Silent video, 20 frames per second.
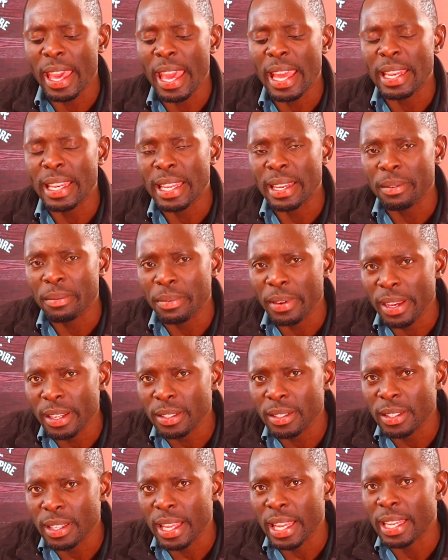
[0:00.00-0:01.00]
and
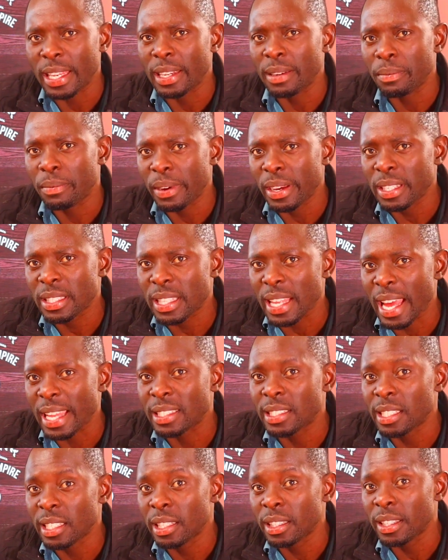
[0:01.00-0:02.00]
invest and invest
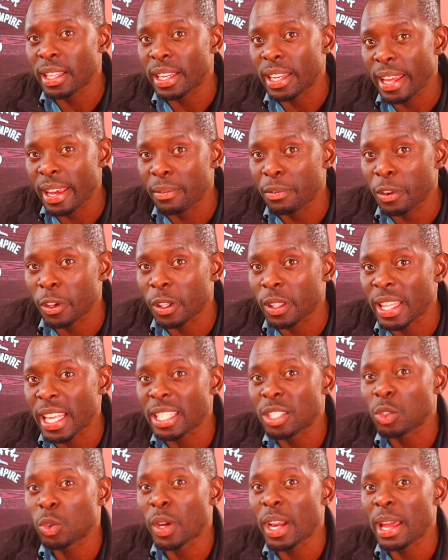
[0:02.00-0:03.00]
until the level
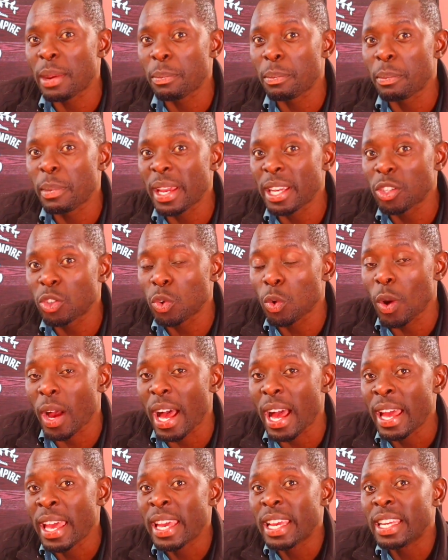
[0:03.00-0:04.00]
that you can make
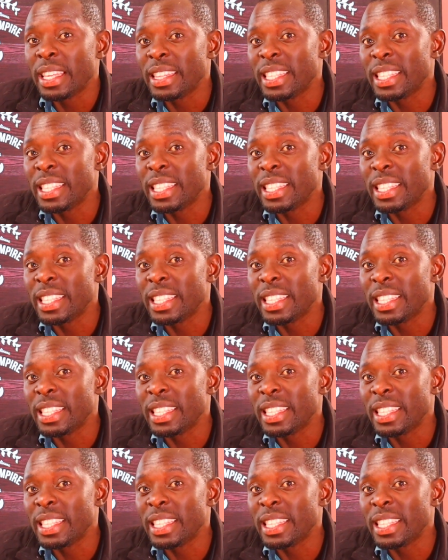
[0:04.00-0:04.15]
sure